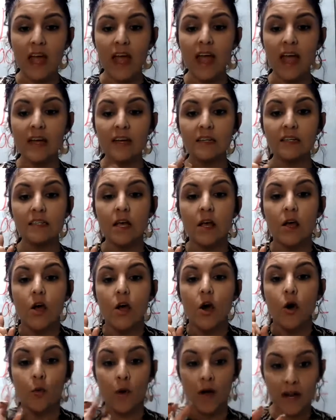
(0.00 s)
And
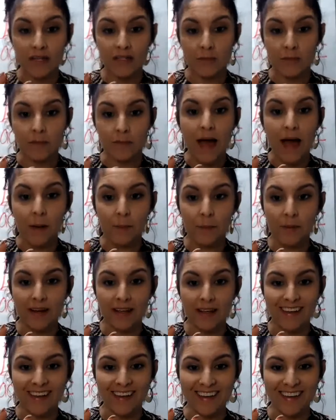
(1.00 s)
what ends up
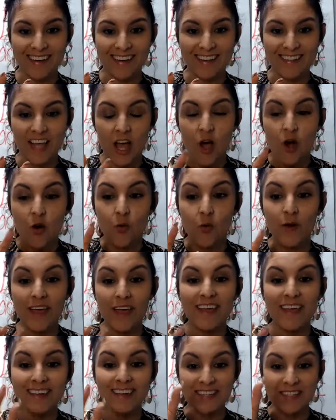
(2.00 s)
happening is
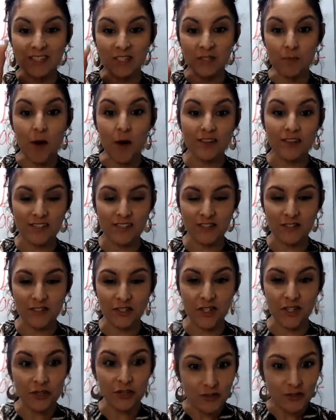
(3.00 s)
we get to sponsor
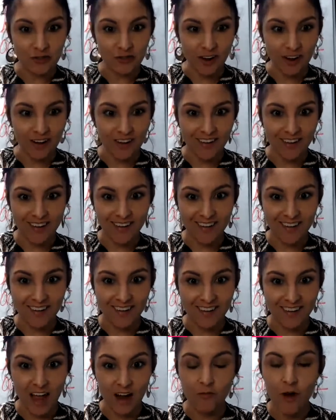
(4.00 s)
children.
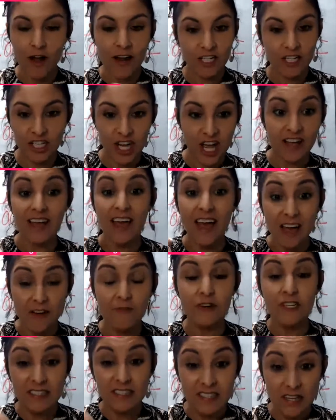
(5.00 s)
I write a check
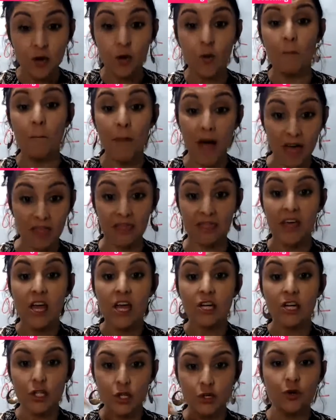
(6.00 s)
every single month
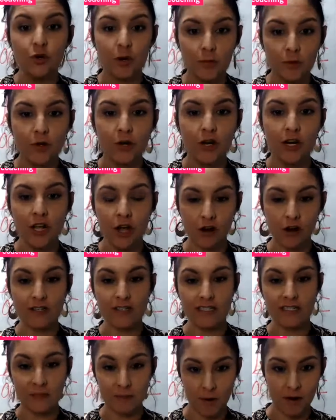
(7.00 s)
to Community
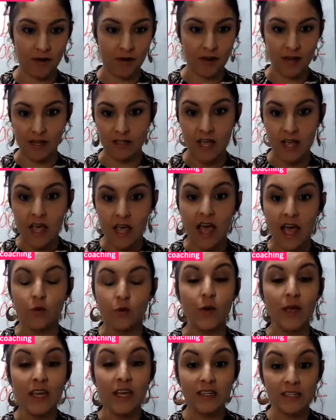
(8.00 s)
Arts Experience, and
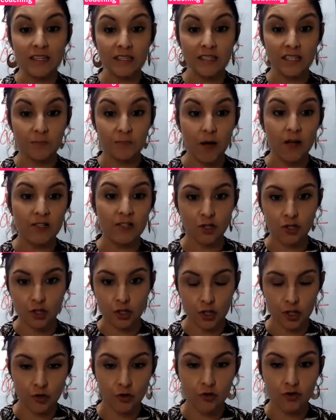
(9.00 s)
we get to sponsor
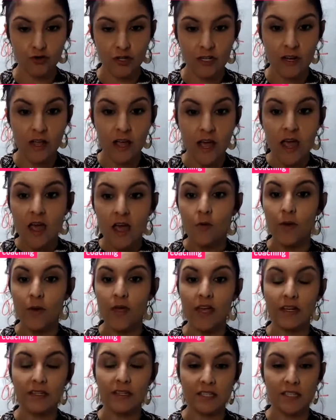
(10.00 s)
children. We
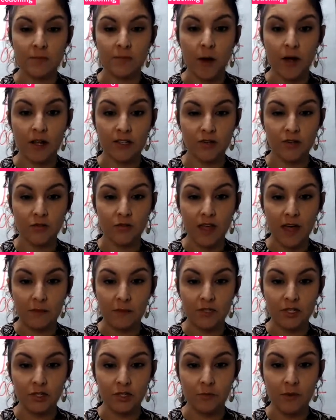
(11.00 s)
get to sponsor
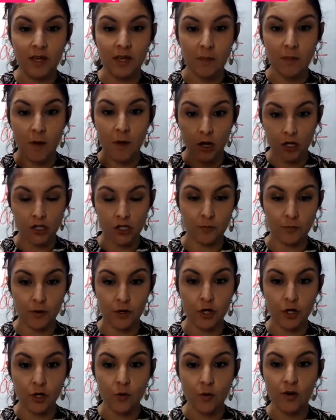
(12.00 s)
them to become
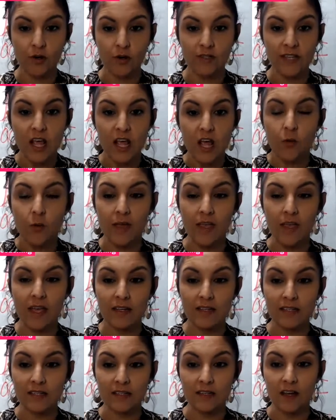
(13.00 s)
entrepreneurs. We
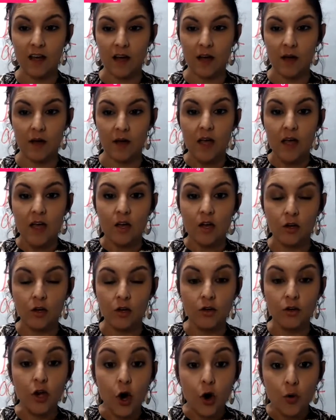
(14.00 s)
get to
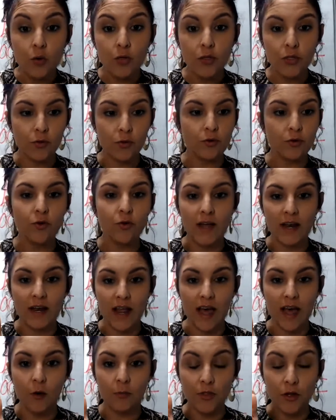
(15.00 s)
go through and
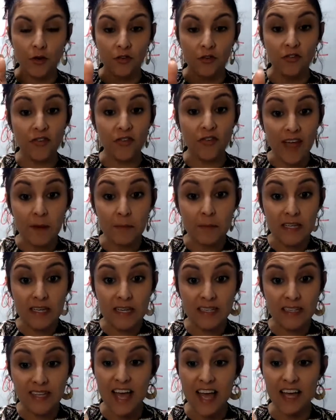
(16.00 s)
help their
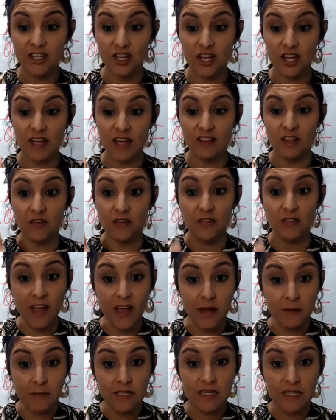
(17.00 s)
families, educate their
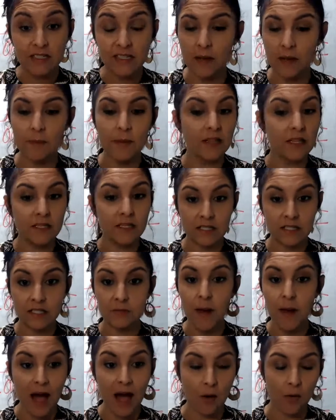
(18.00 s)
families. I mean, this is
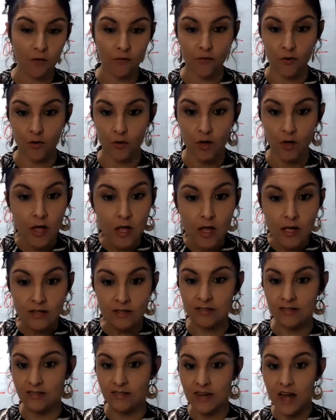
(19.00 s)
powerful.
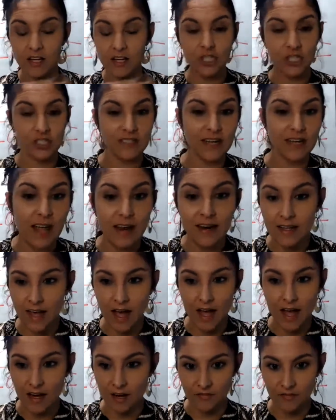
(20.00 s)
This is not just any
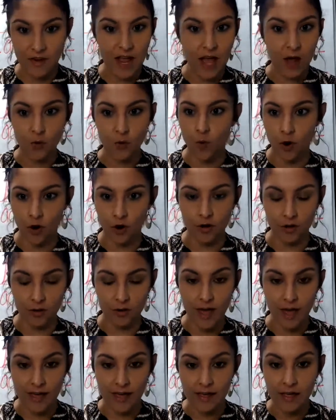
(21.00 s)
kind of network,
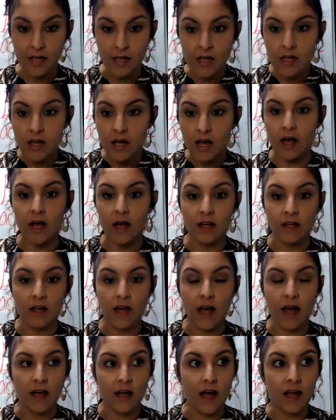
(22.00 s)
okay?
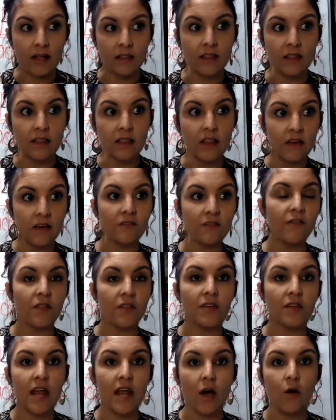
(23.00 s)
I love
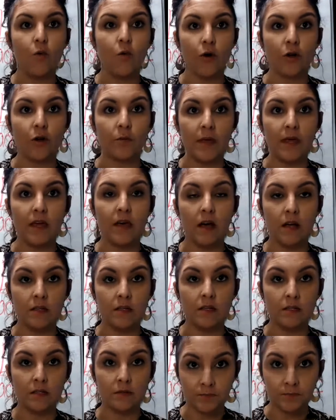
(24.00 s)
the network
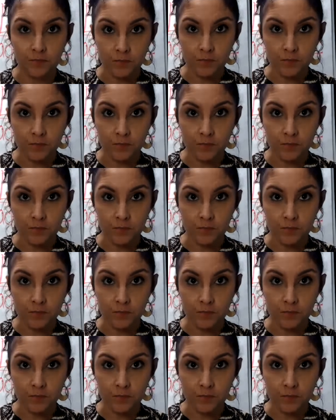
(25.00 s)
because